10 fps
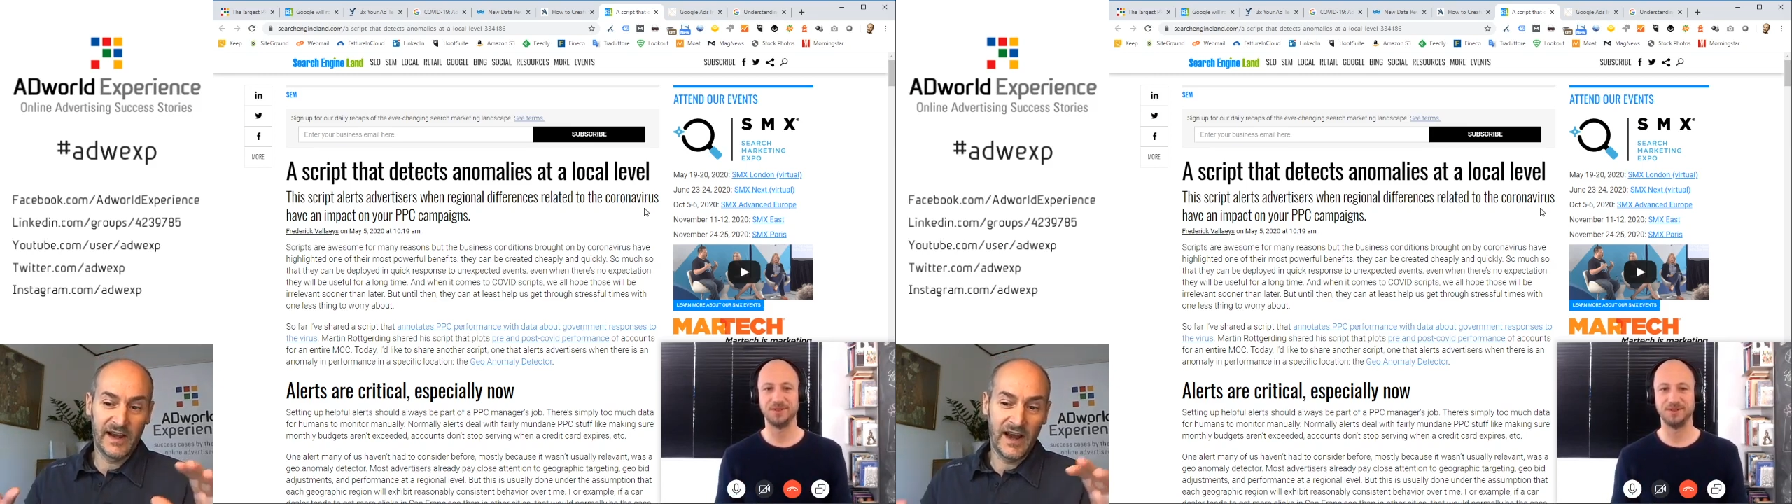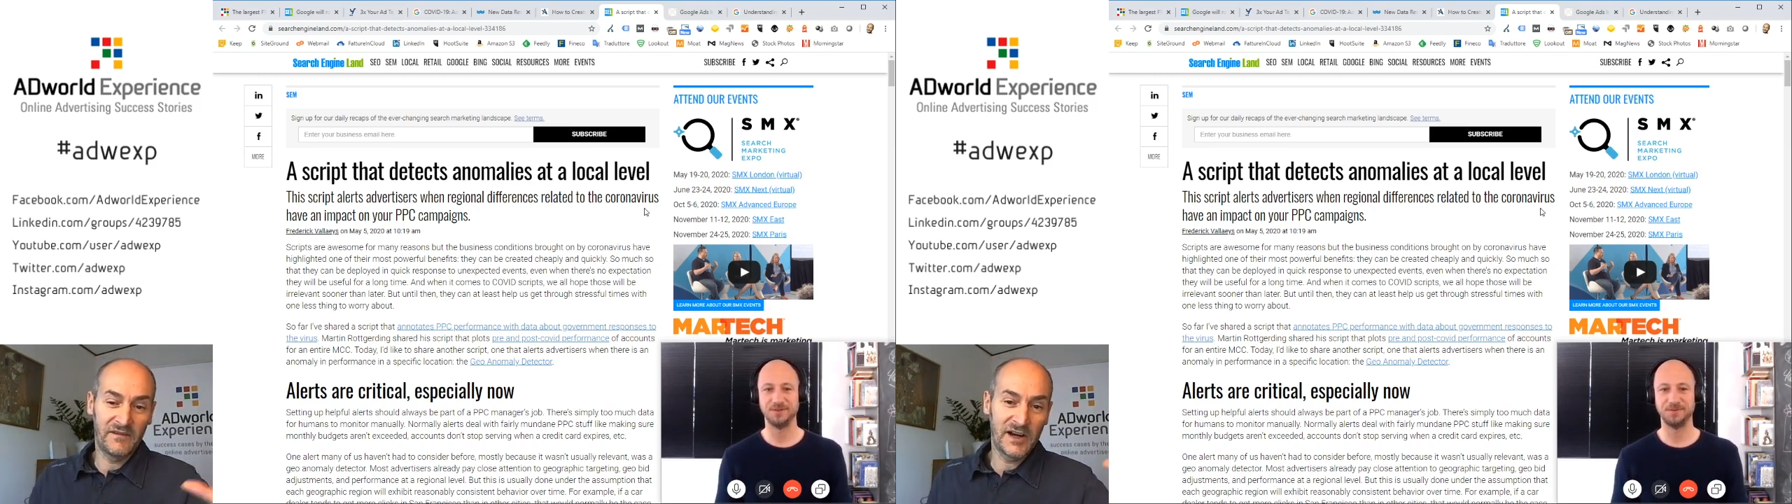
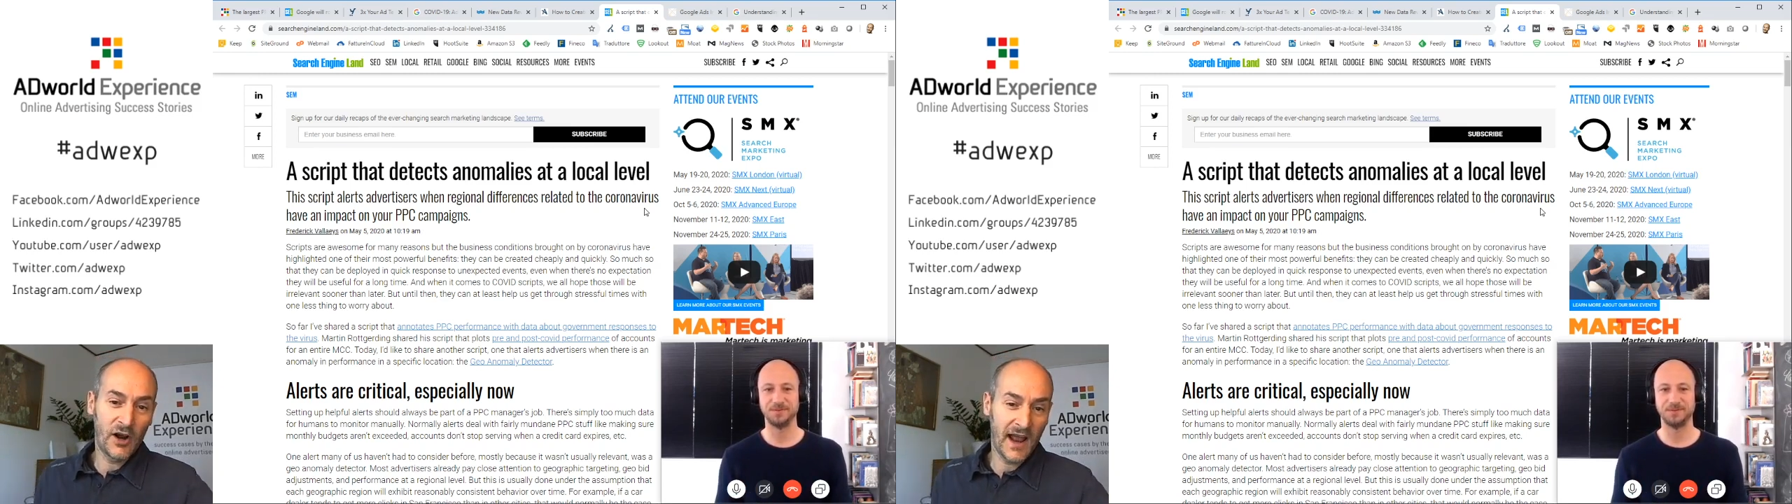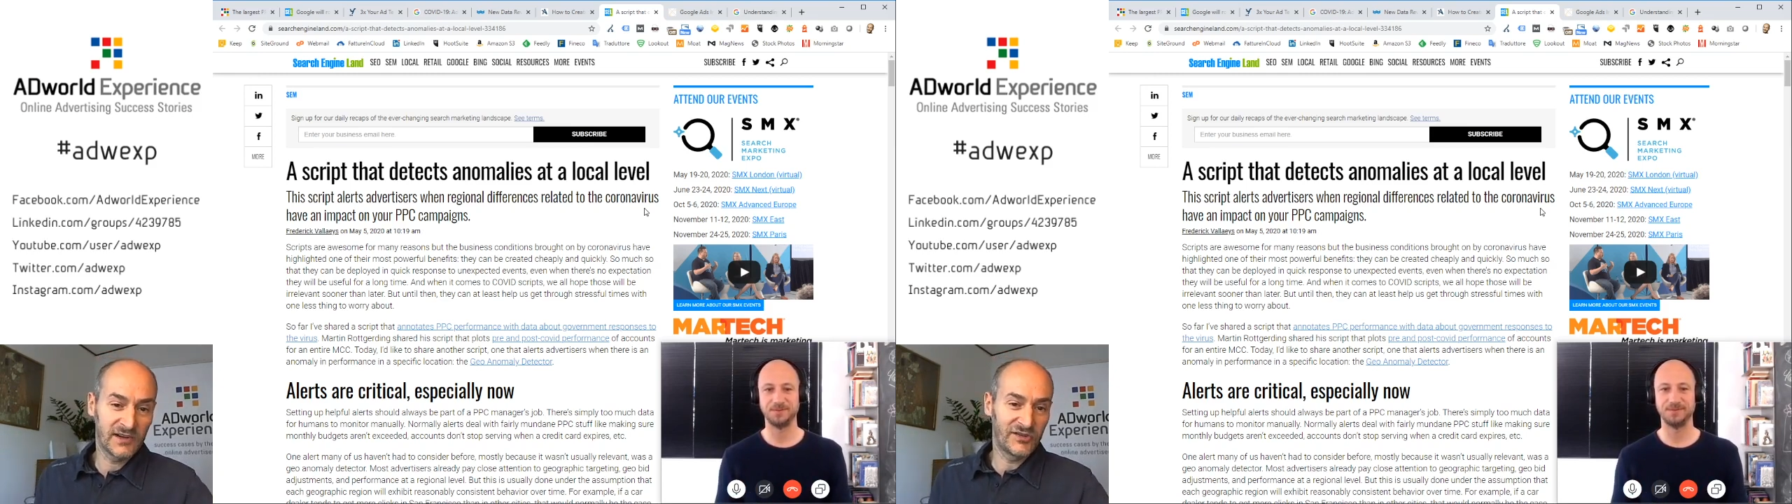every
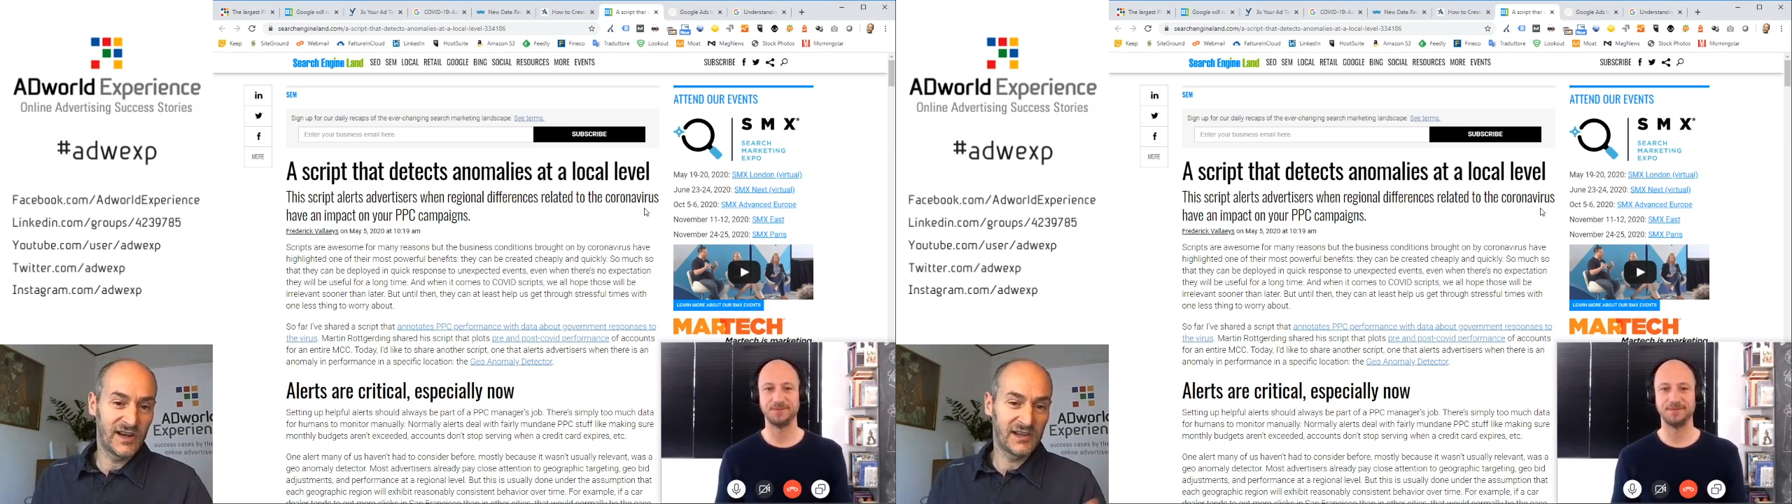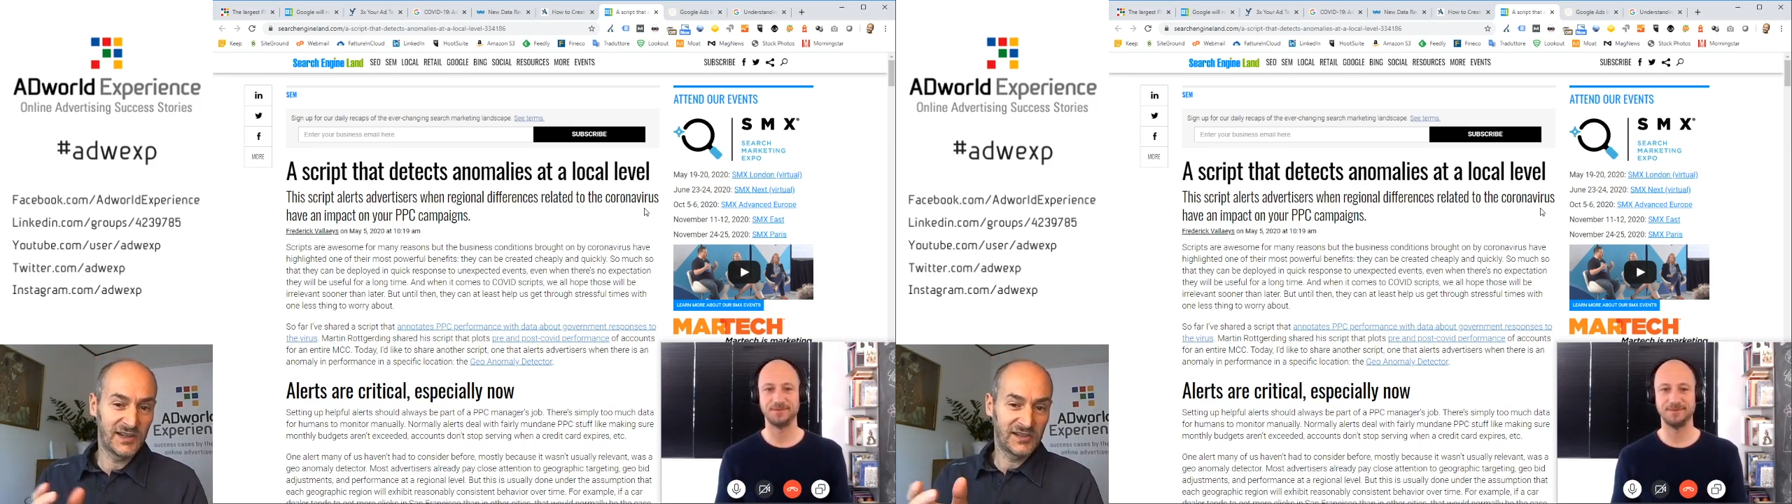country
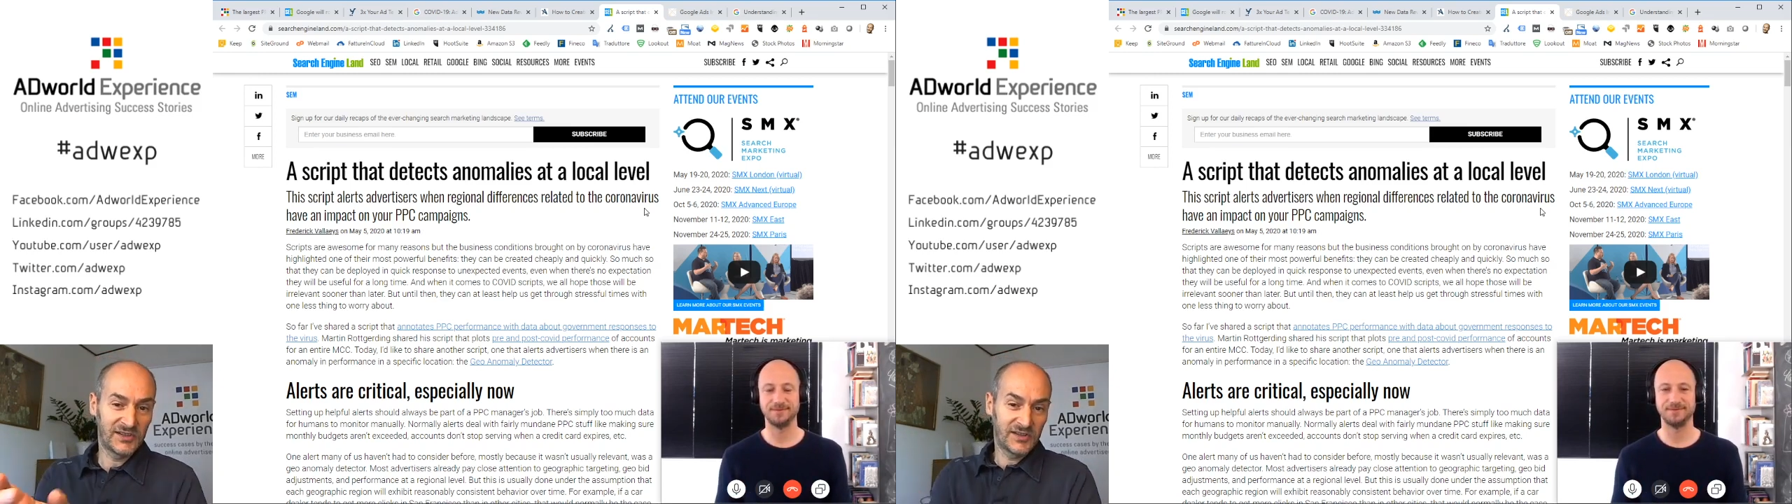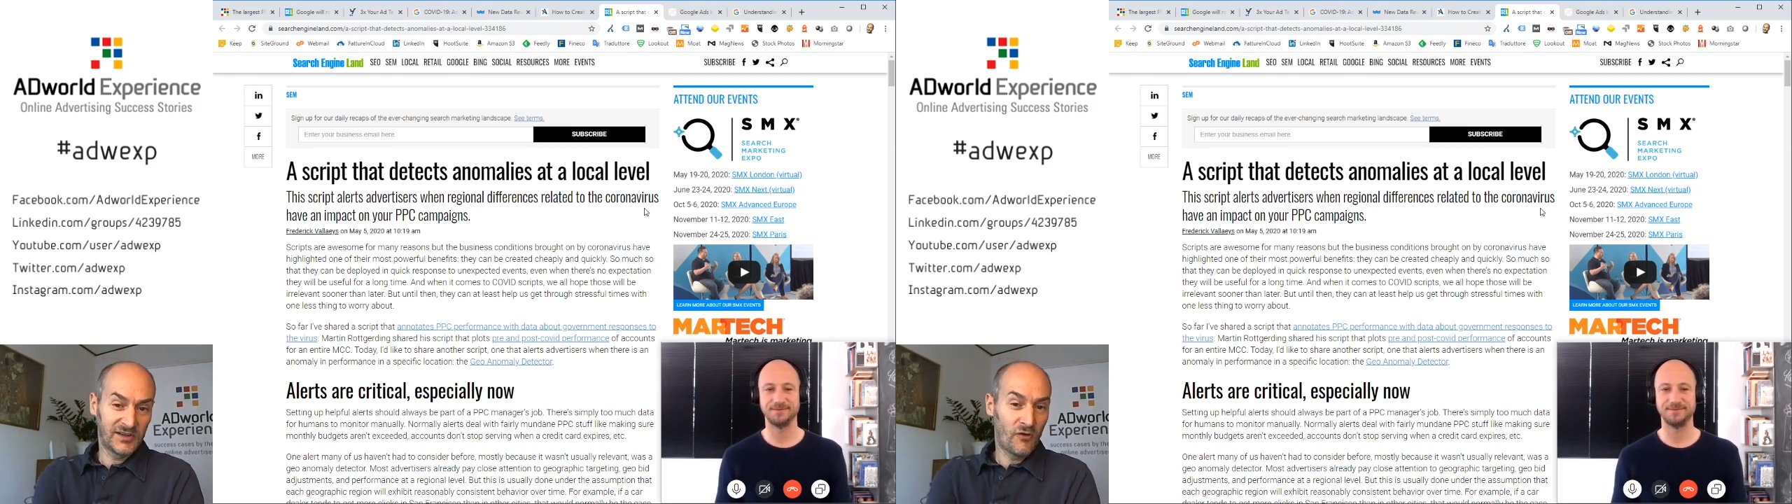has
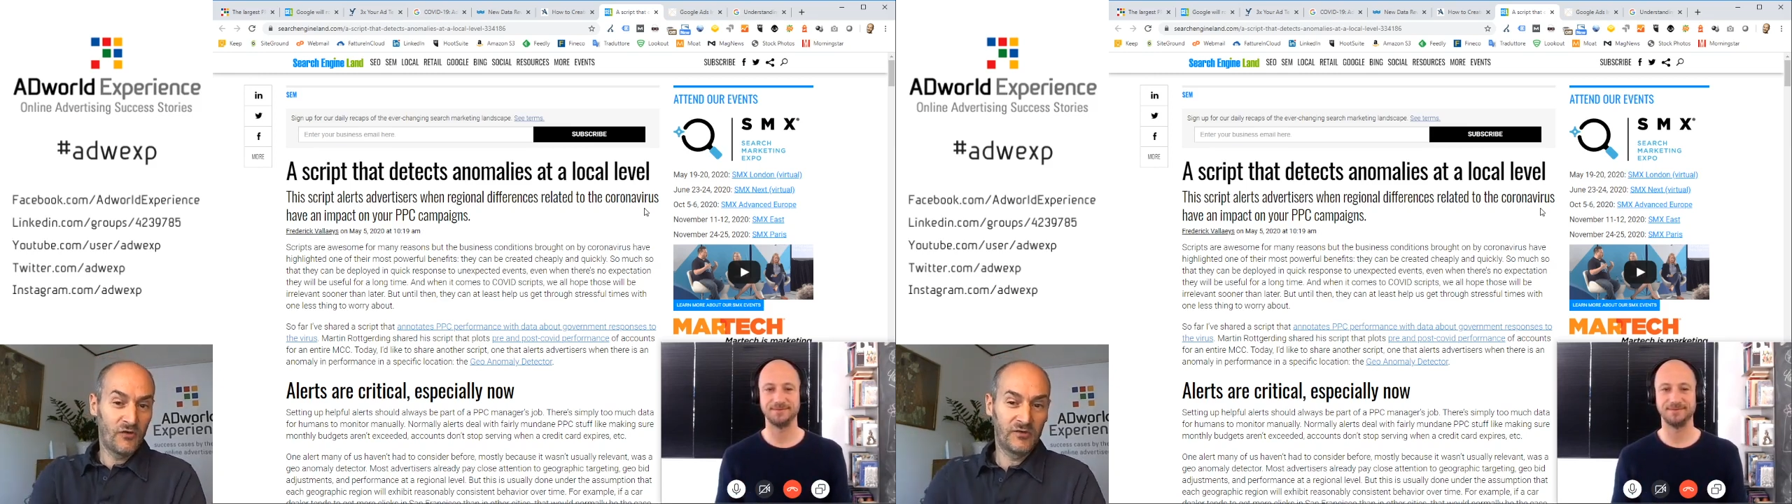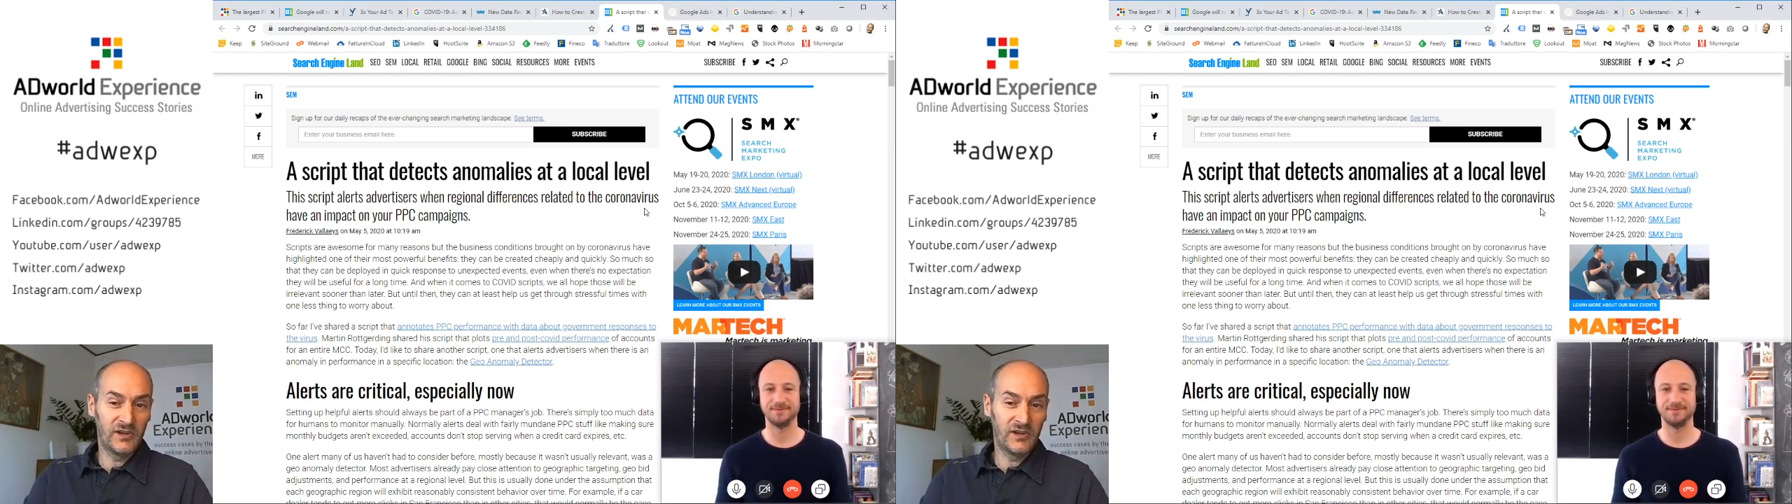its own